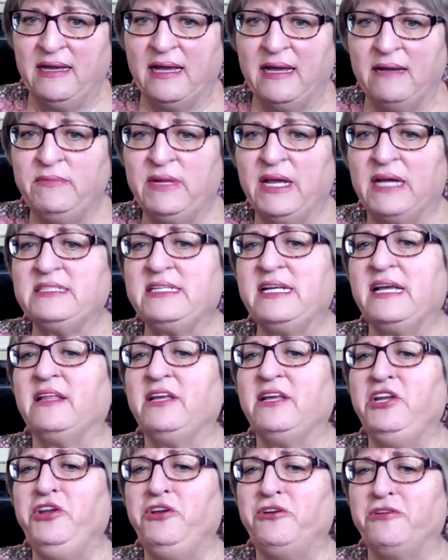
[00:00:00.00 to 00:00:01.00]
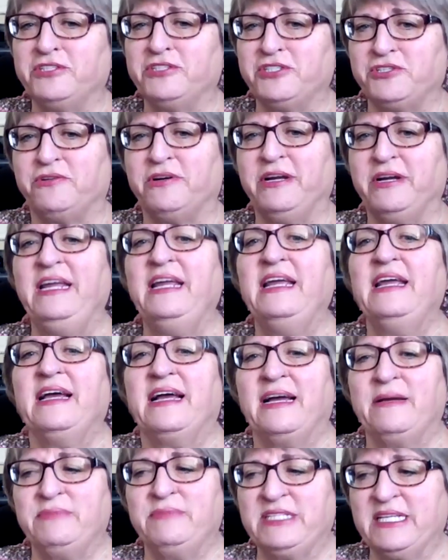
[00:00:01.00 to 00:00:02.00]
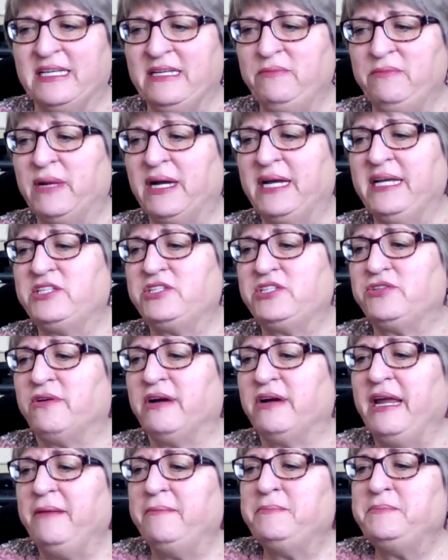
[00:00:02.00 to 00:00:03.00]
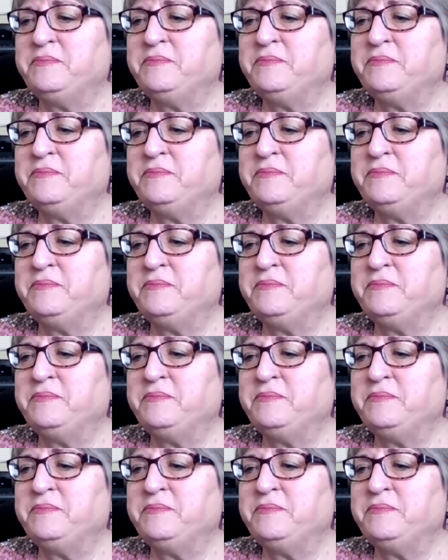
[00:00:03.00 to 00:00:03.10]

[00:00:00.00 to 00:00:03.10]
I'm not telling your story. I'm telling my story.